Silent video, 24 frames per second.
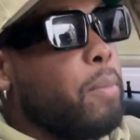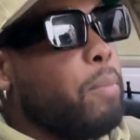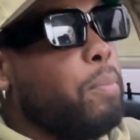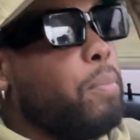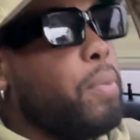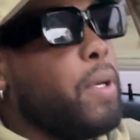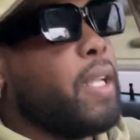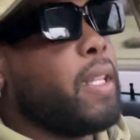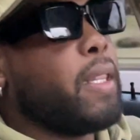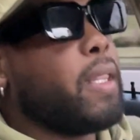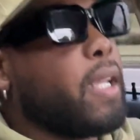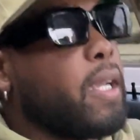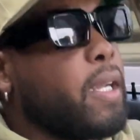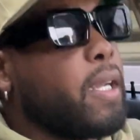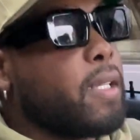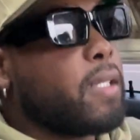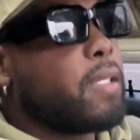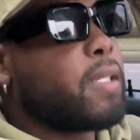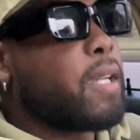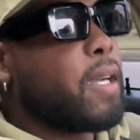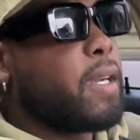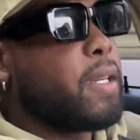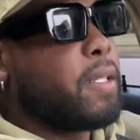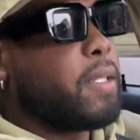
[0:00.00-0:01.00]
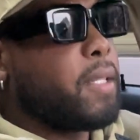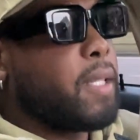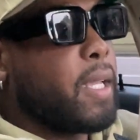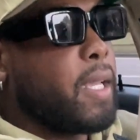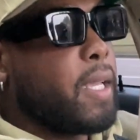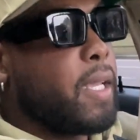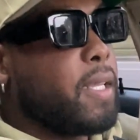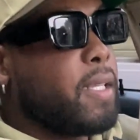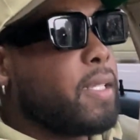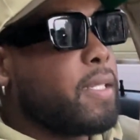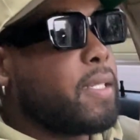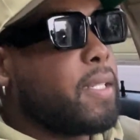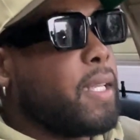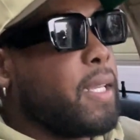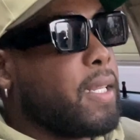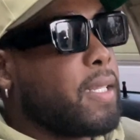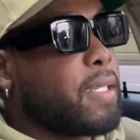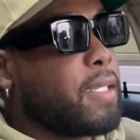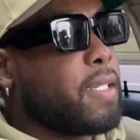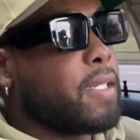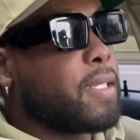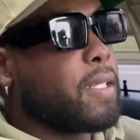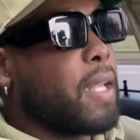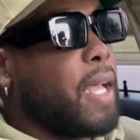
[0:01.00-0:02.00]
but there's certain things that is
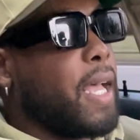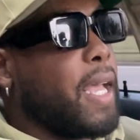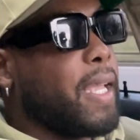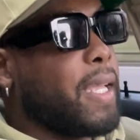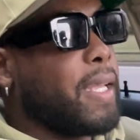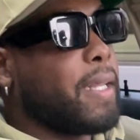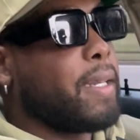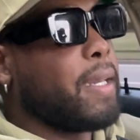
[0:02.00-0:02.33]
just like,